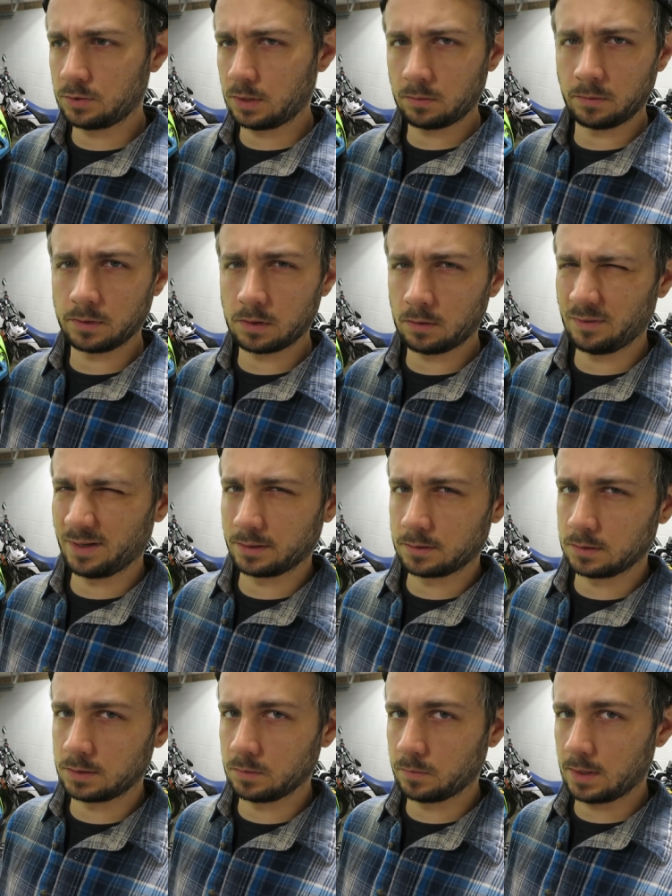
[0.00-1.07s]
generally don't like
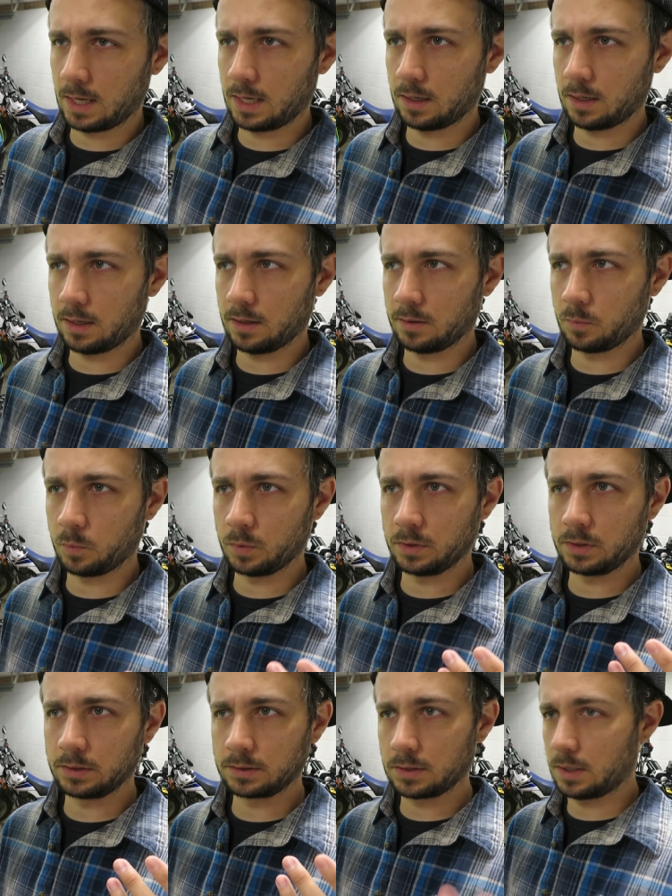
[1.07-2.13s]
to do that. I
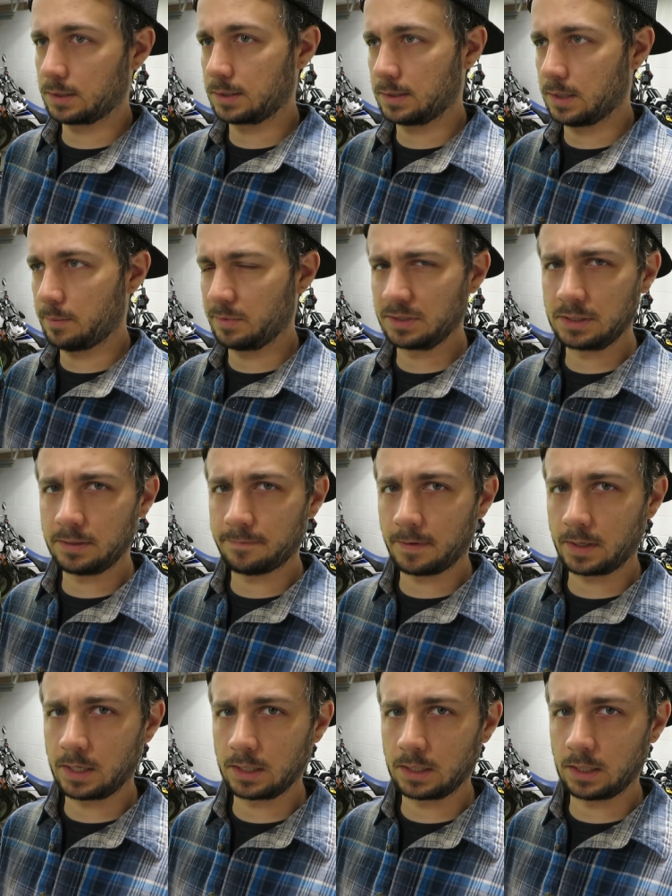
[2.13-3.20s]
will talk to them and see if
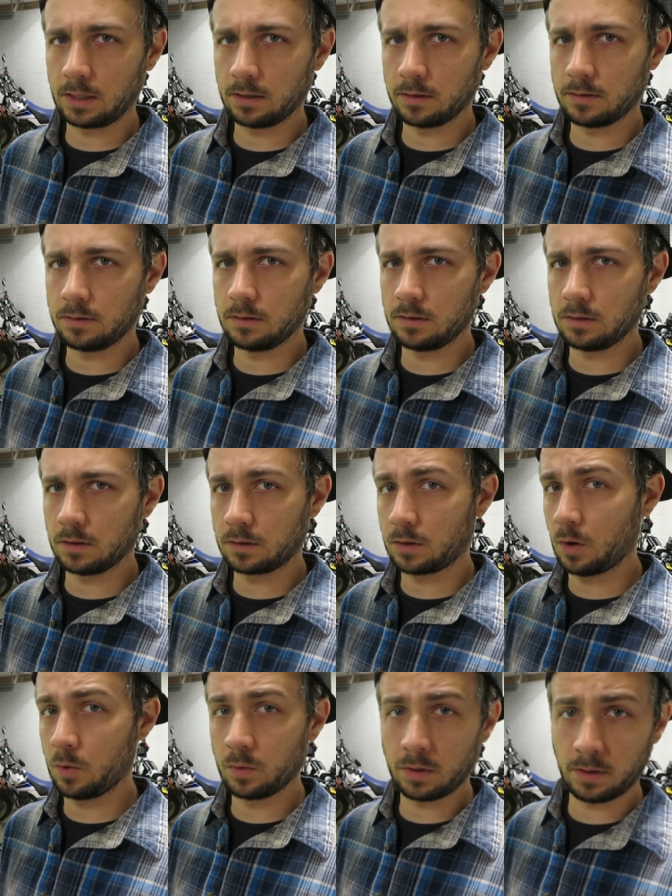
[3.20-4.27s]
I can get the
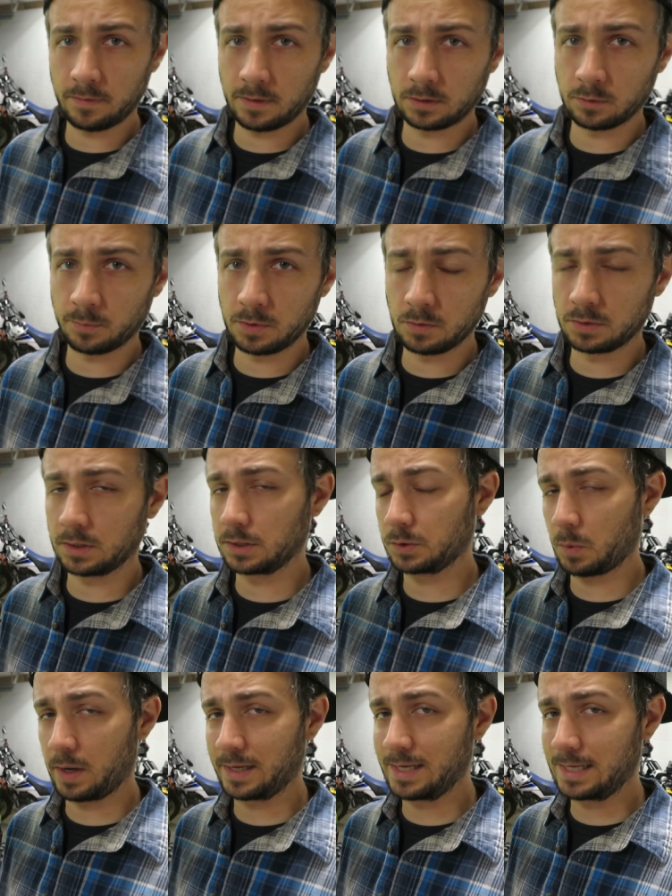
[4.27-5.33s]
code that you'll be using,
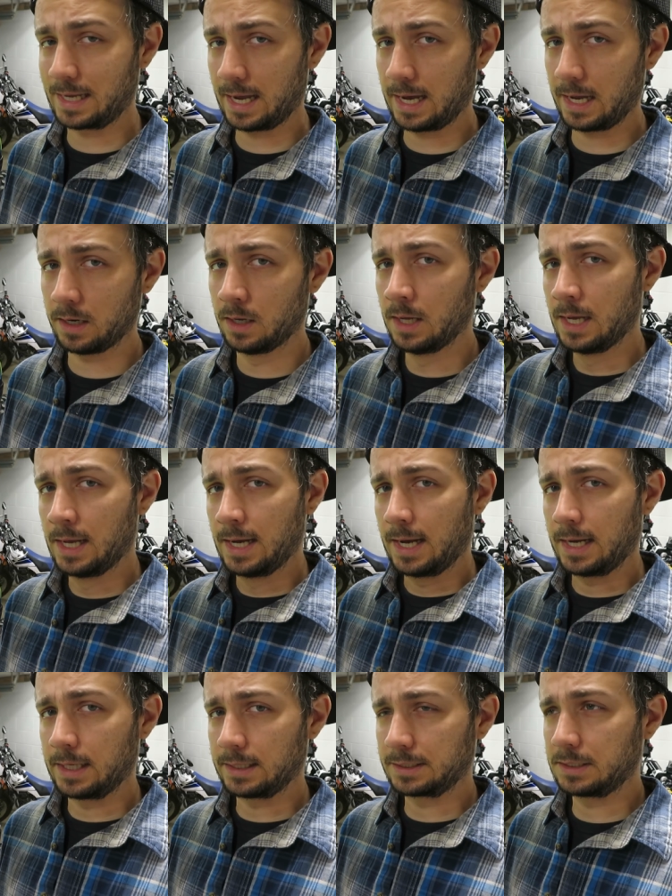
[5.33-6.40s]
Swanky Cat.
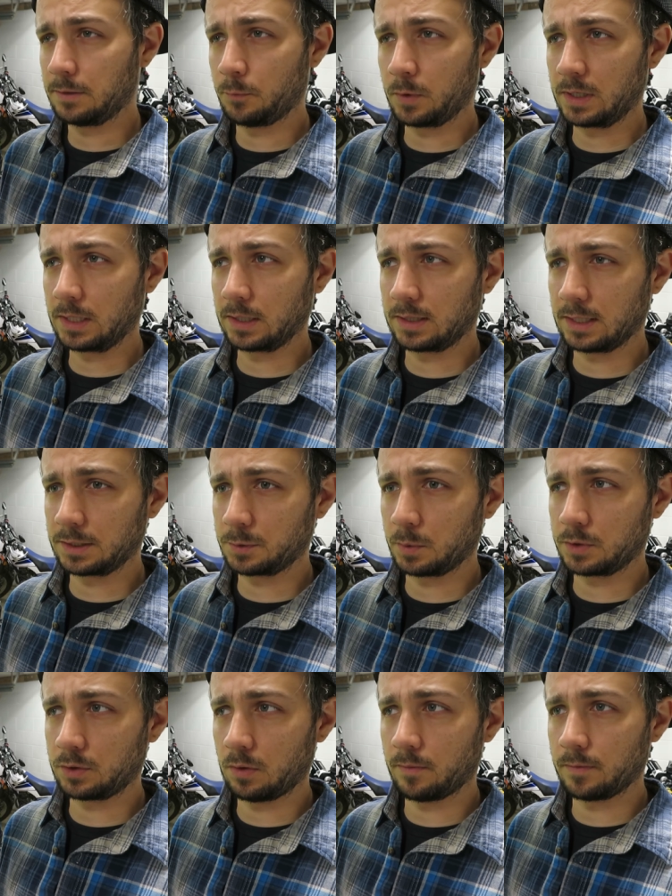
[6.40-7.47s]
I'll see if we can get that
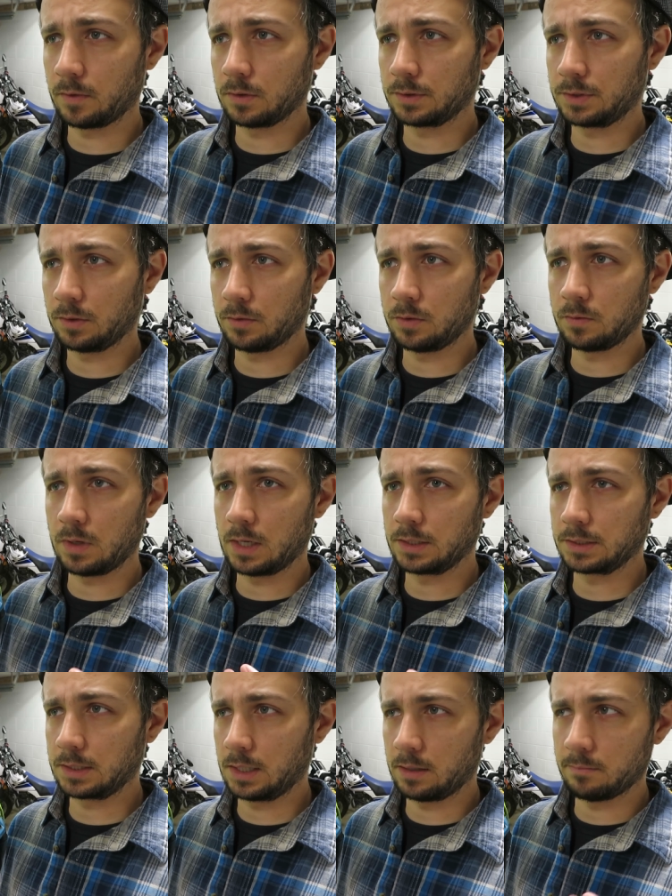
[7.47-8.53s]
switched over so you
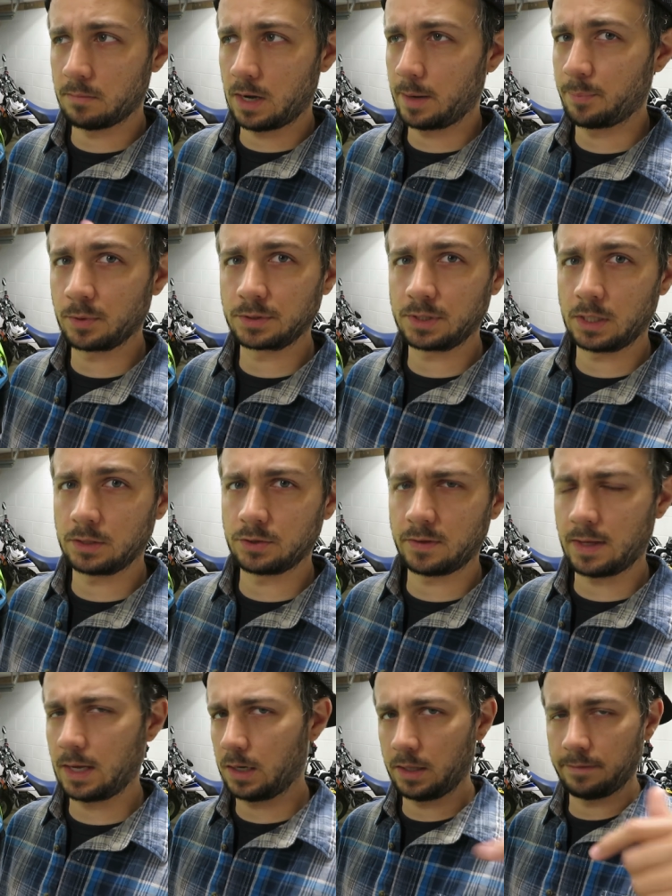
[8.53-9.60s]
guys get my percentage of
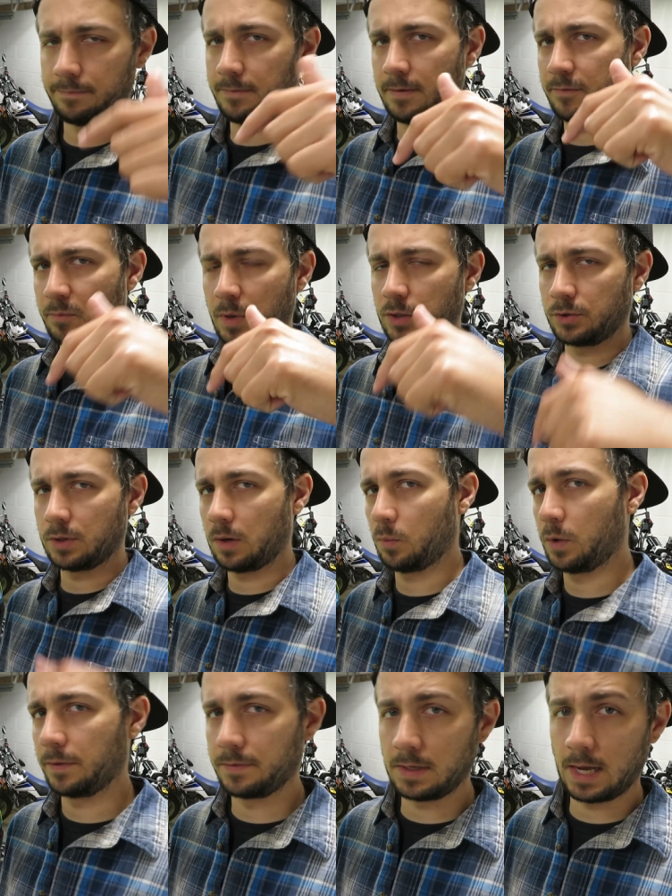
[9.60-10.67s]
that. I'll have information on
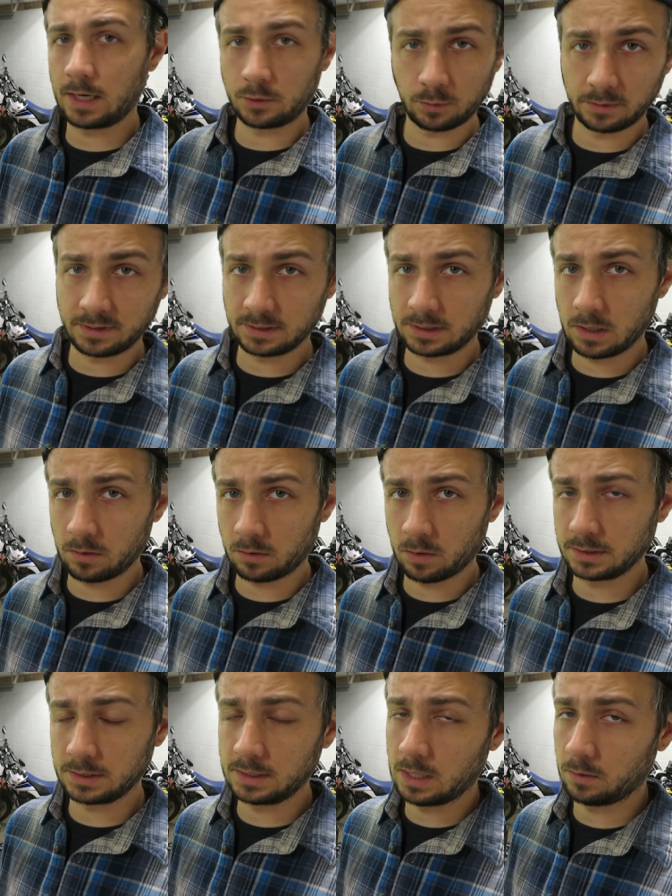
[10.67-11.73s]
what the actual discount
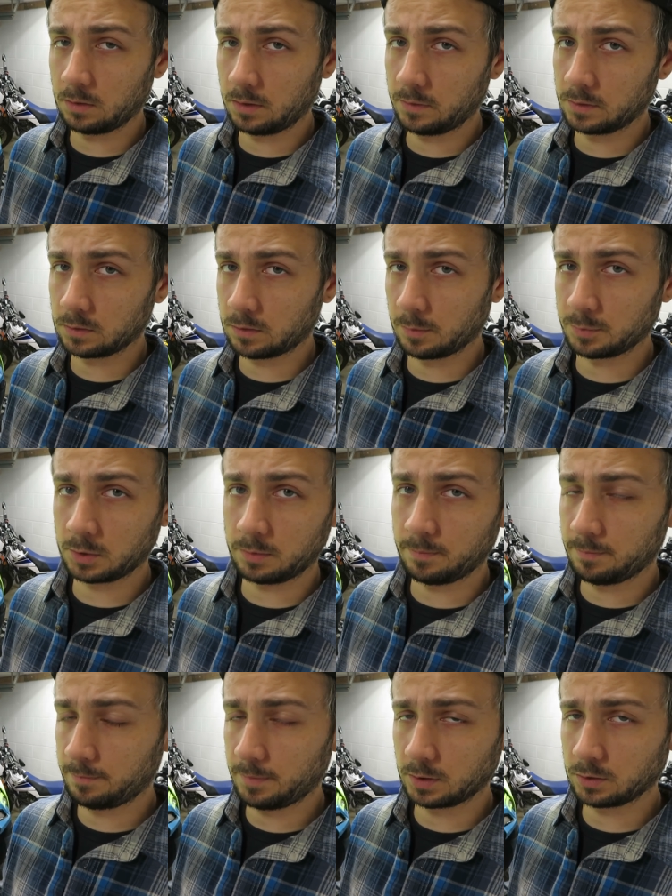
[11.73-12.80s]
is down in the
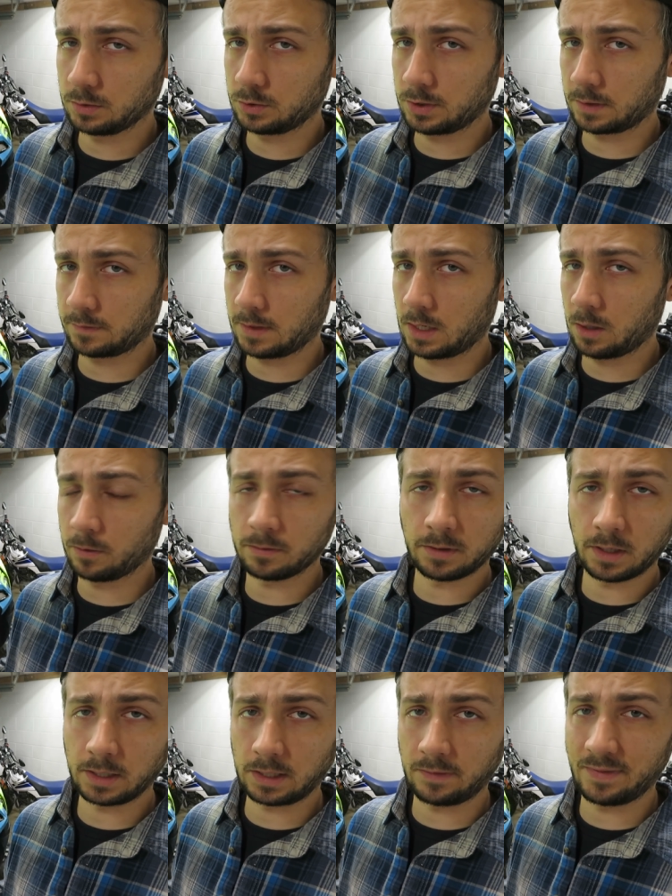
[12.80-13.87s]
description. Make sure you check that
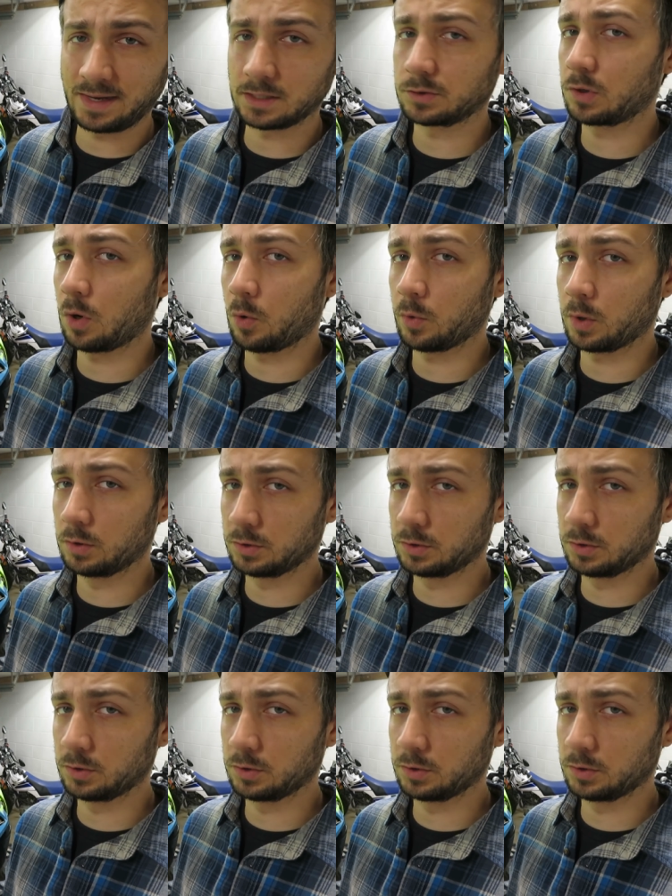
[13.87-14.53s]
out. Again, that is code